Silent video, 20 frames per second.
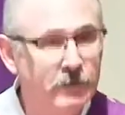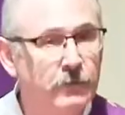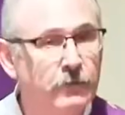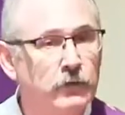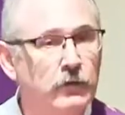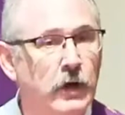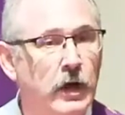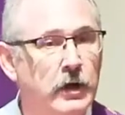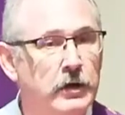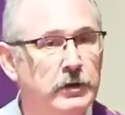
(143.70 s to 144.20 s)
of
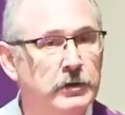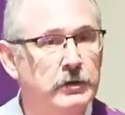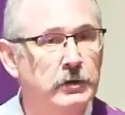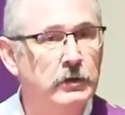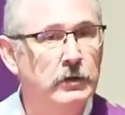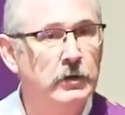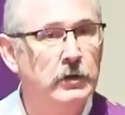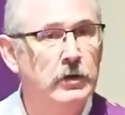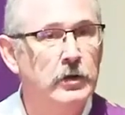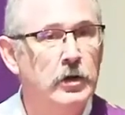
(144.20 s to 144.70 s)
Christ
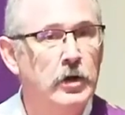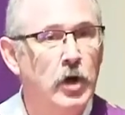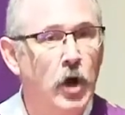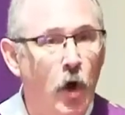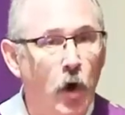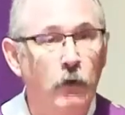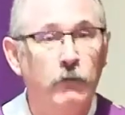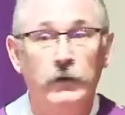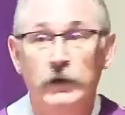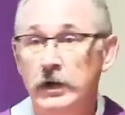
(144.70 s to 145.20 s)

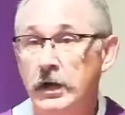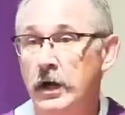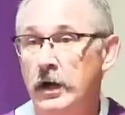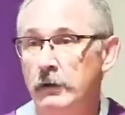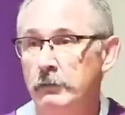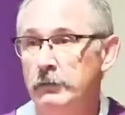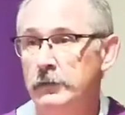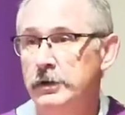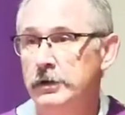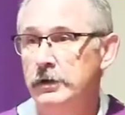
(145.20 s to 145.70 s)

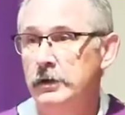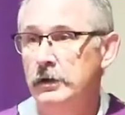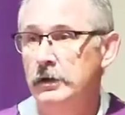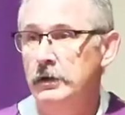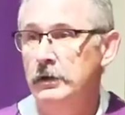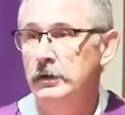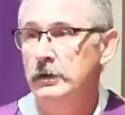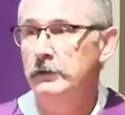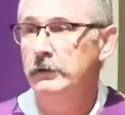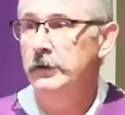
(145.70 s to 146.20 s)
overcomes
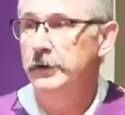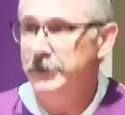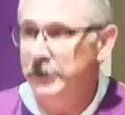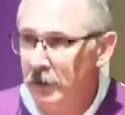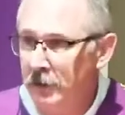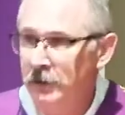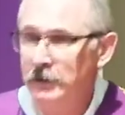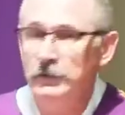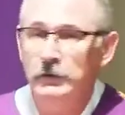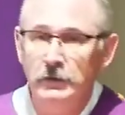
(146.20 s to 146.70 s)
the
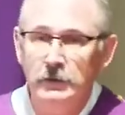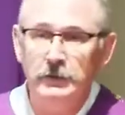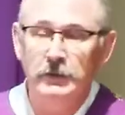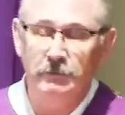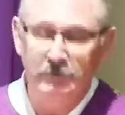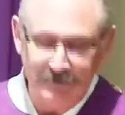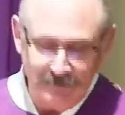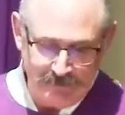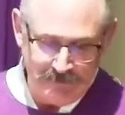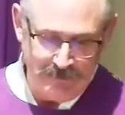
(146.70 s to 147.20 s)
darkness
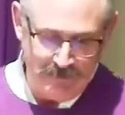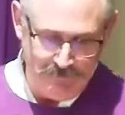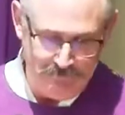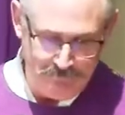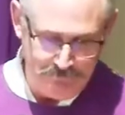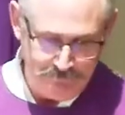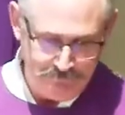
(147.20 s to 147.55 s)
of sin.